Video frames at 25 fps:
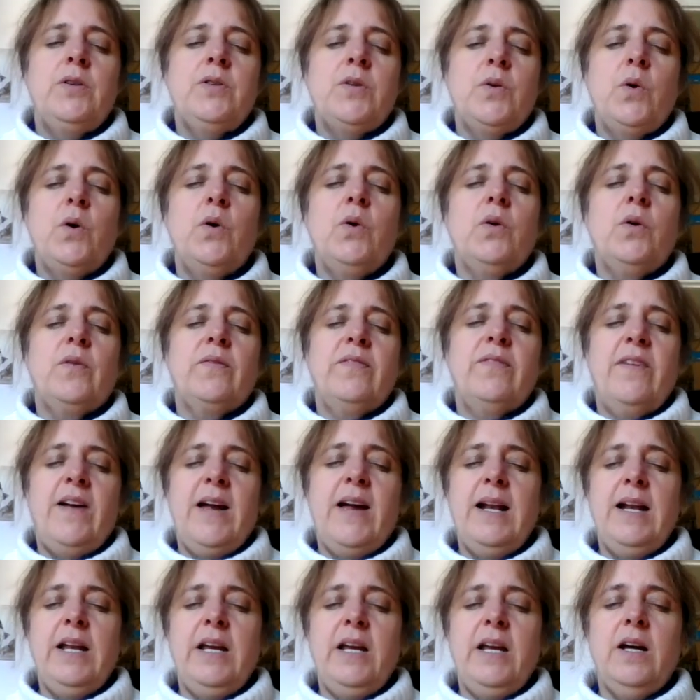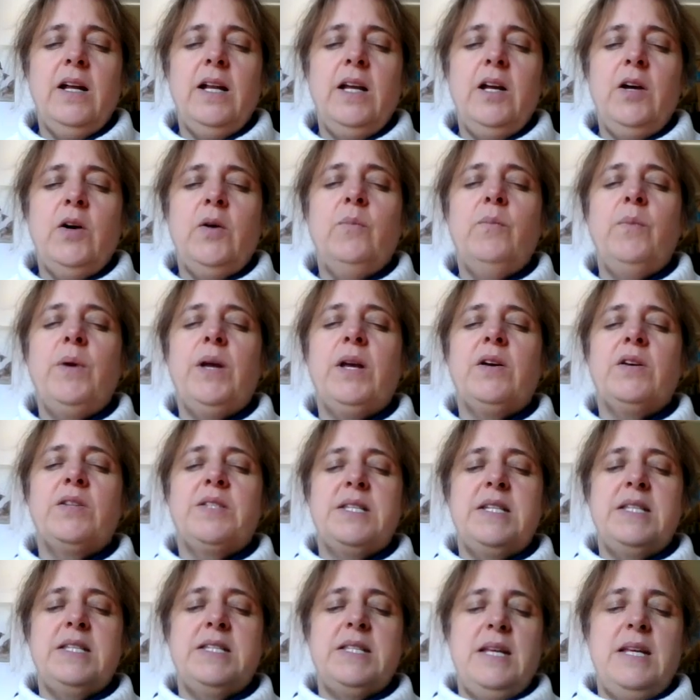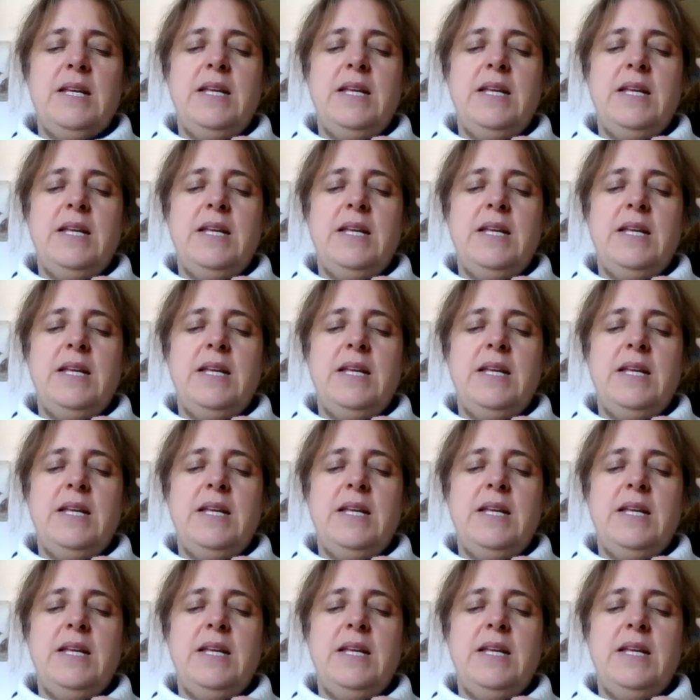taught fairly early on because it's